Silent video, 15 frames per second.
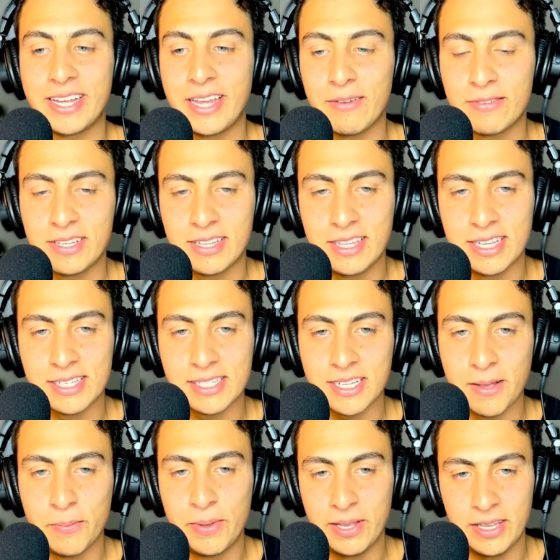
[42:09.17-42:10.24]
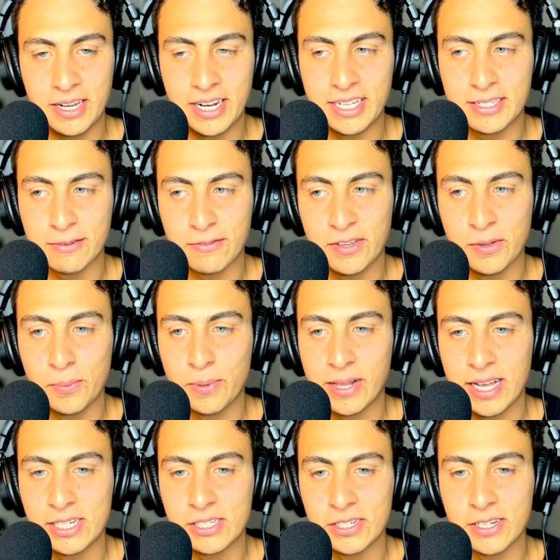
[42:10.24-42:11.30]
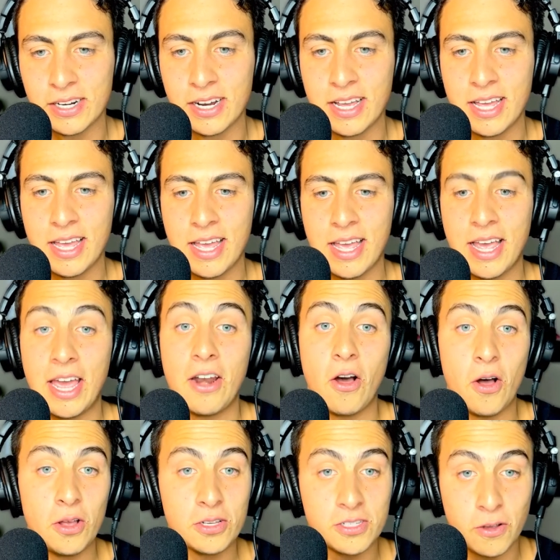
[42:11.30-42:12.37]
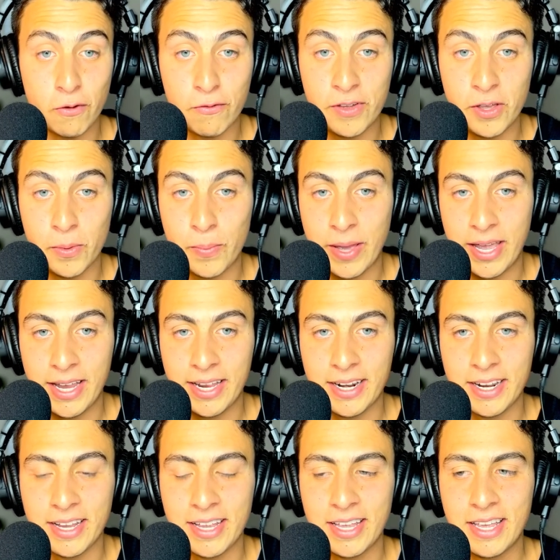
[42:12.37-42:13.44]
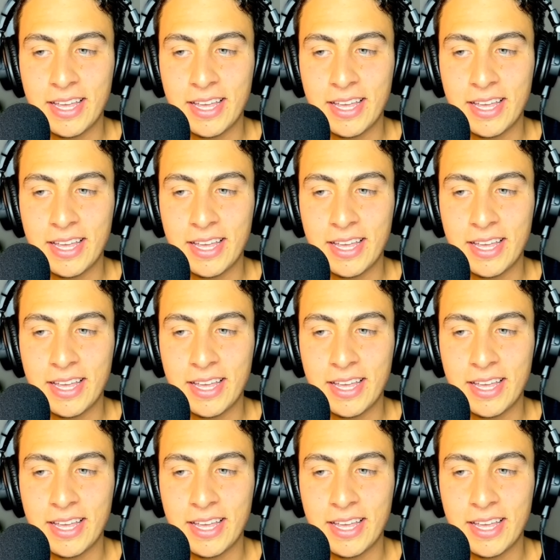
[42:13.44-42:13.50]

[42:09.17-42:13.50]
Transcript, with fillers: gifted this ability to feel pleasure and also feel pain.